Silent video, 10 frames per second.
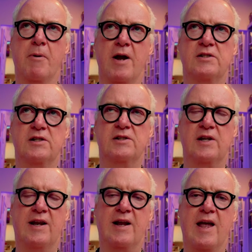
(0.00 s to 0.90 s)
prices.
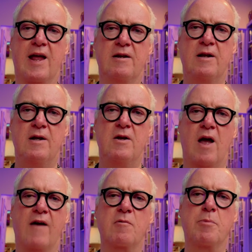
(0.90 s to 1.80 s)
And again,
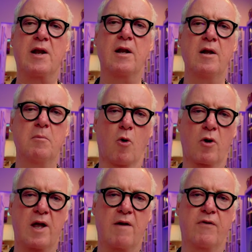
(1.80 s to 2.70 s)
have to be a little more
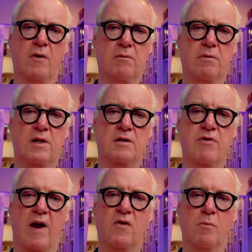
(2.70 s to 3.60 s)
careful with the
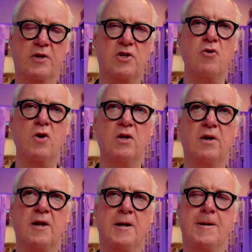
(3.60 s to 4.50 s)
travel. But you
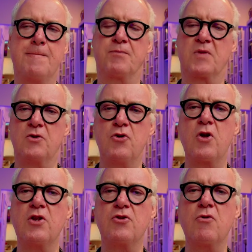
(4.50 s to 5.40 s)
can
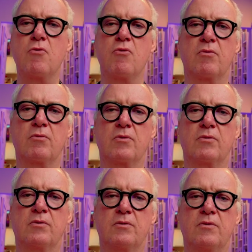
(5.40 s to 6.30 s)
do
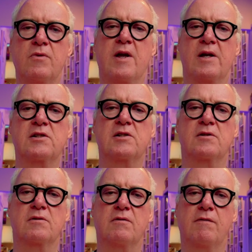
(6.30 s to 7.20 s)

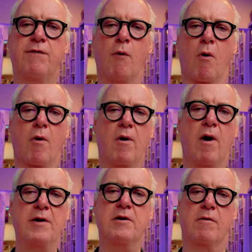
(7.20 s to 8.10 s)
this for
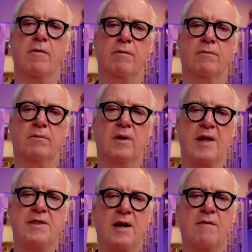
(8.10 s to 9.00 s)
under,
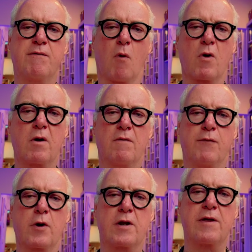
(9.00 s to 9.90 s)
I think,
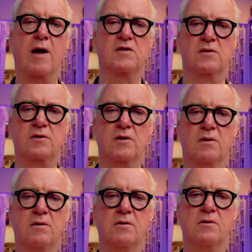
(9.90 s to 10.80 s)

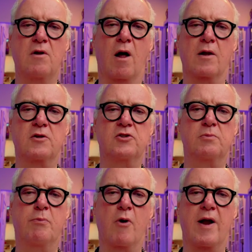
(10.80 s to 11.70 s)
$40,000
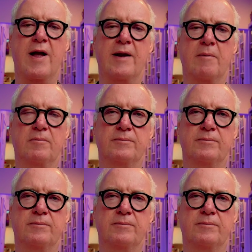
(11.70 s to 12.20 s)
per annum.